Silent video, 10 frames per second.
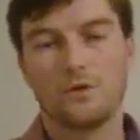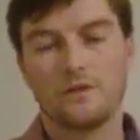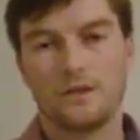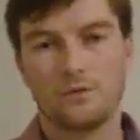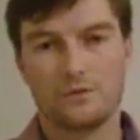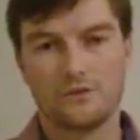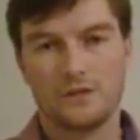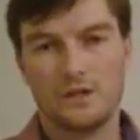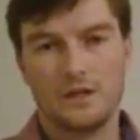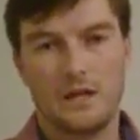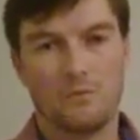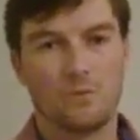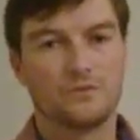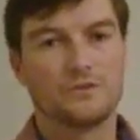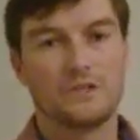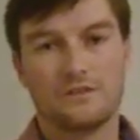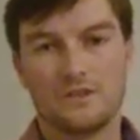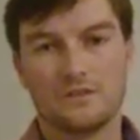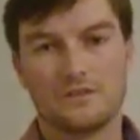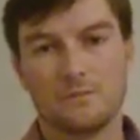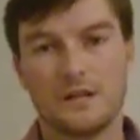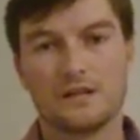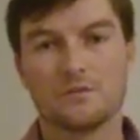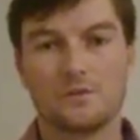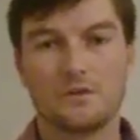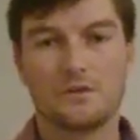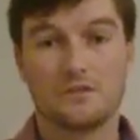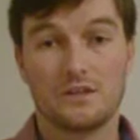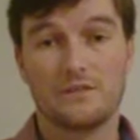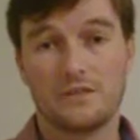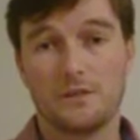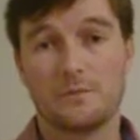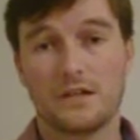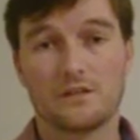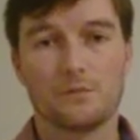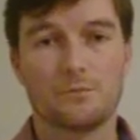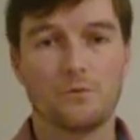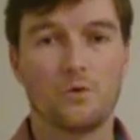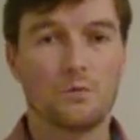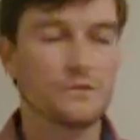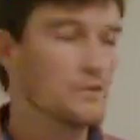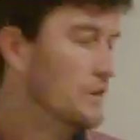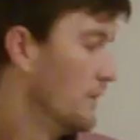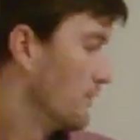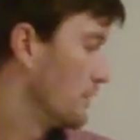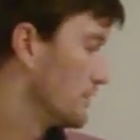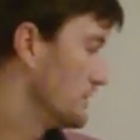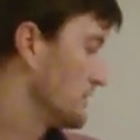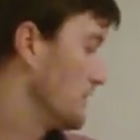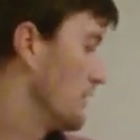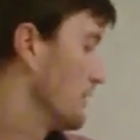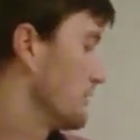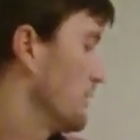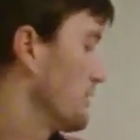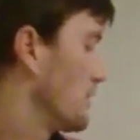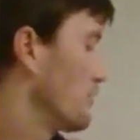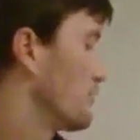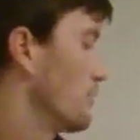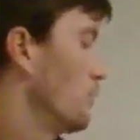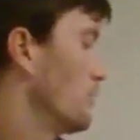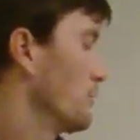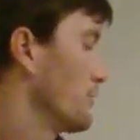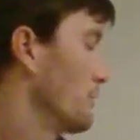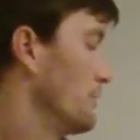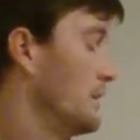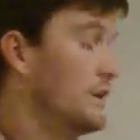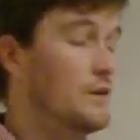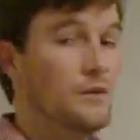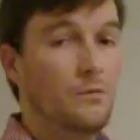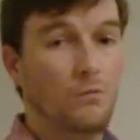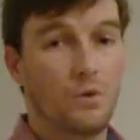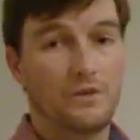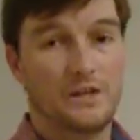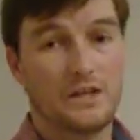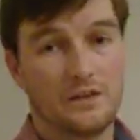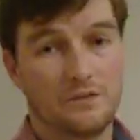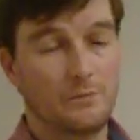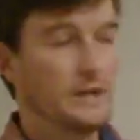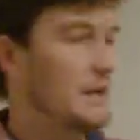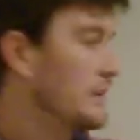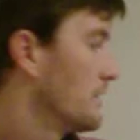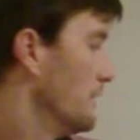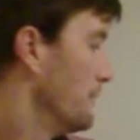that it was a more significant impact on the performance, versus something closer to 1 was going to be more of a negative impact.